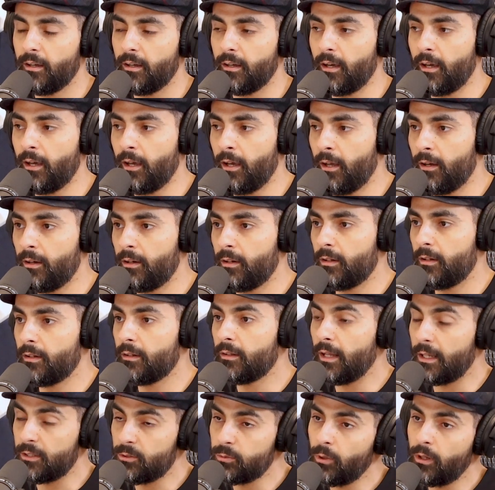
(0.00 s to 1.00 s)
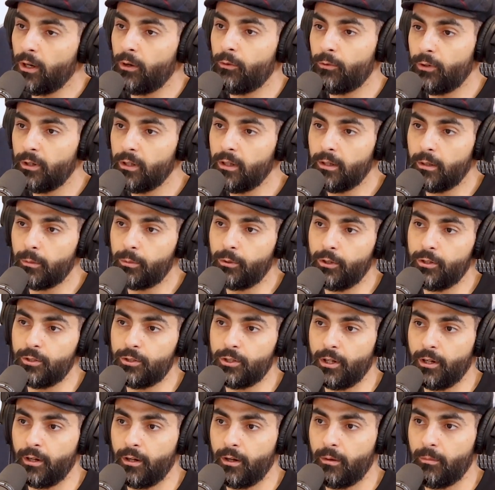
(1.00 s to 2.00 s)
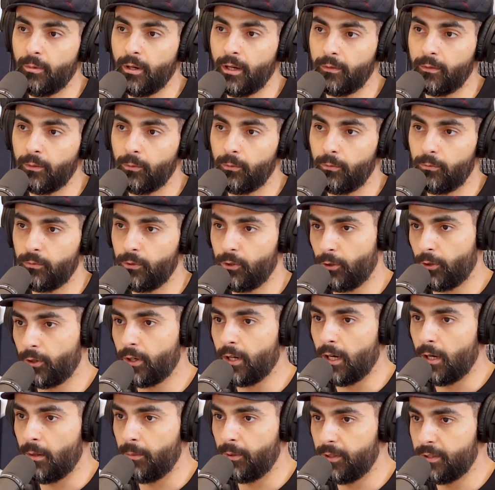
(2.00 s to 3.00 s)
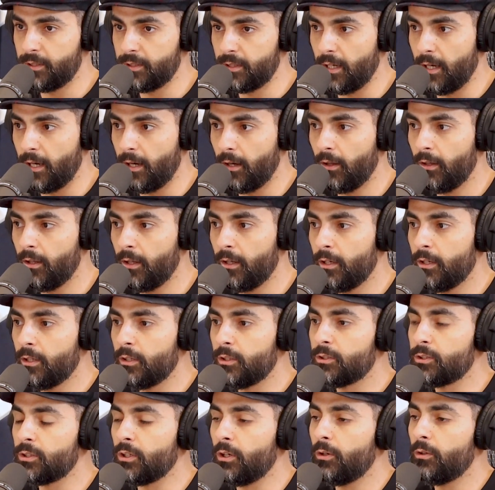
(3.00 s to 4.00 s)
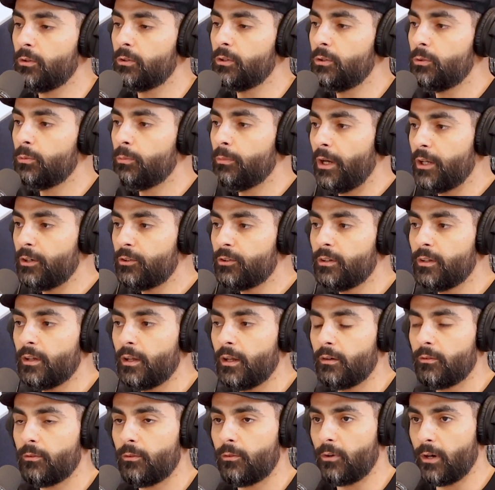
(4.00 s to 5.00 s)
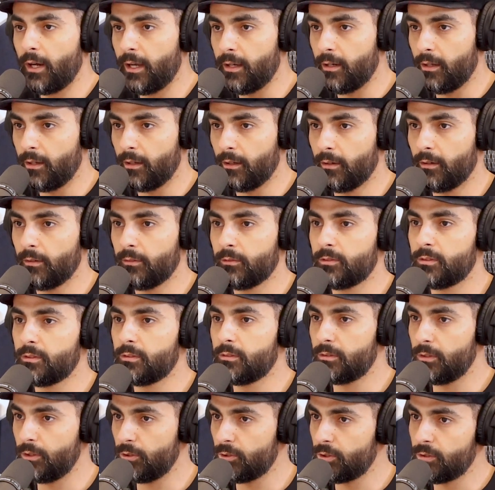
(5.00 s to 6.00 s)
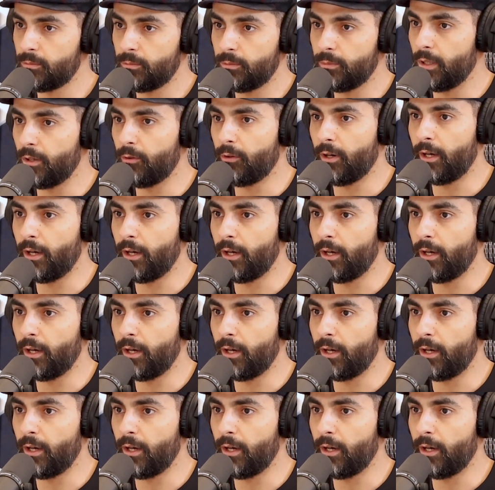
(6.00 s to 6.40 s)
And that's what I really appreciated about your comedy style. So you mentioned that writing, you've been